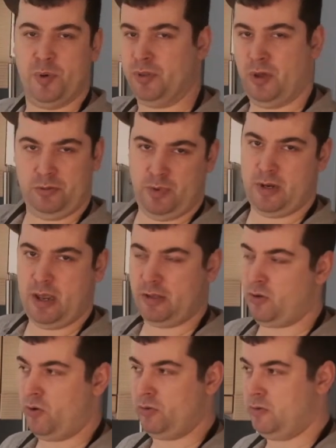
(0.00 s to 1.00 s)
but not when I
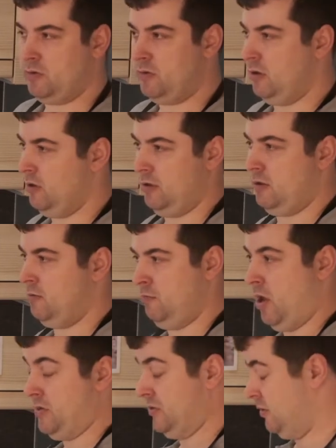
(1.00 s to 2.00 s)
don't
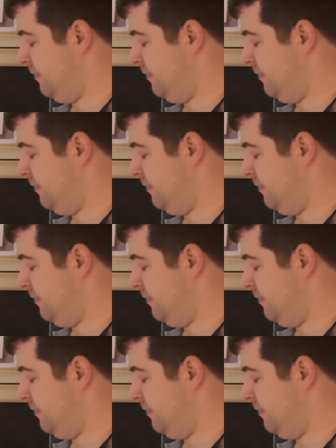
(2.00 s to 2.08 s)
must.